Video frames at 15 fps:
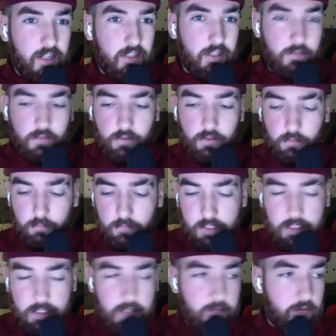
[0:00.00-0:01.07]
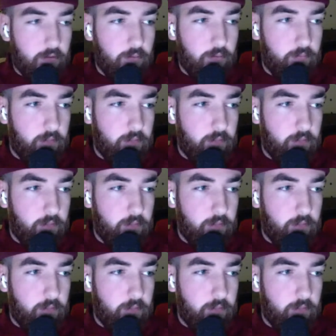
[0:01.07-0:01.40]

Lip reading: difficult. It's difficult.